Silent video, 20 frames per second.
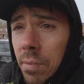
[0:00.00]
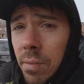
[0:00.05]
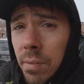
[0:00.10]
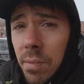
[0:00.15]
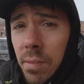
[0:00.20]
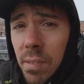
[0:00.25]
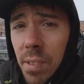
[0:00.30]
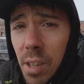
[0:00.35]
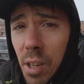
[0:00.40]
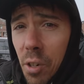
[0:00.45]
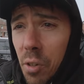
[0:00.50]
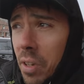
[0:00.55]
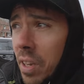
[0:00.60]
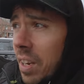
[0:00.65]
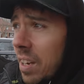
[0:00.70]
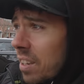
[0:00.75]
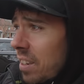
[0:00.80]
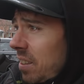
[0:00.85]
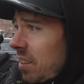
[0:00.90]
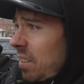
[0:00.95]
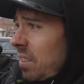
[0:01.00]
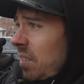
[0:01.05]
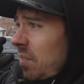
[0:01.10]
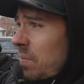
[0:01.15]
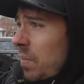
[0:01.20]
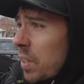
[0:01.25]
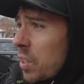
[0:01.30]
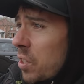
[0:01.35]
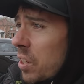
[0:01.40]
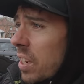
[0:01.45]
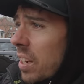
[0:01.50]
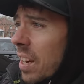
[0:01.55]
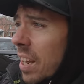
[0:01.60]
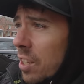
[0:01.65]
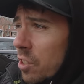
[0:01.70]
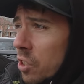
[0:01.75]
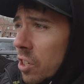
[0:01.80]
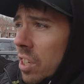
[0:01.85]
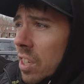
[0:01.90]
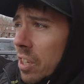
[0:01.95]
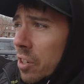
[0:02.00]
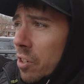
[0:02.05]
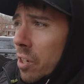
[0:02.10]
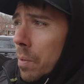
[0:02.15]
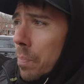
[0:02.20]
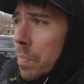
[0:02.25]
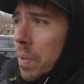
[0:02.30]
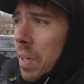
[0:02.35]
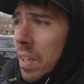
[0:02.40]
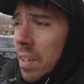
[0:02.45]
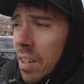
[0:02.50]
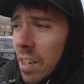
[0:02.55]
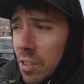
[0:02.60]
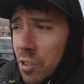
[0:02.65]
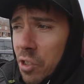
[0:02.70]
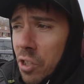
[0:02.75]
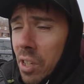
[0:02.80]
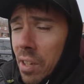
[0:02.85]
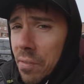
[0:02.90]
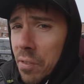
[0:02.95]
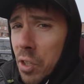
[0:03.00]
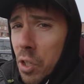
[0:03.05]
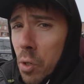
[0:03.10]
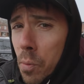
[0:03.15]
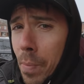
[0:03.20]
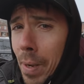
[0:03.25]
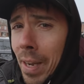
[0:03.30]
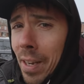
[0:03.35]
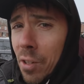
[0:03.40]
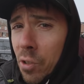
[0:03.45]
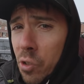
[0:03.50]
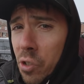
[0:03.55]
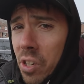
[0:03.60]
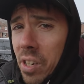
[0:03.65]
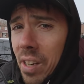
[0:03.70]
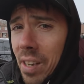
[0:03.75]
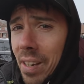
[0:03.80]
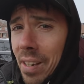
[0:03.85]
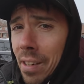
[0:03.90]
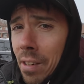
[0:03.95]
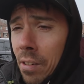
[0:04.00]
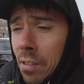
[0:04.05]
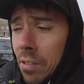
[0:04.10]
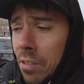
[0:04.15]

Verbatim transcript: I don't get it. My skin hasn't cleared up yet. I still have two mangoes a day.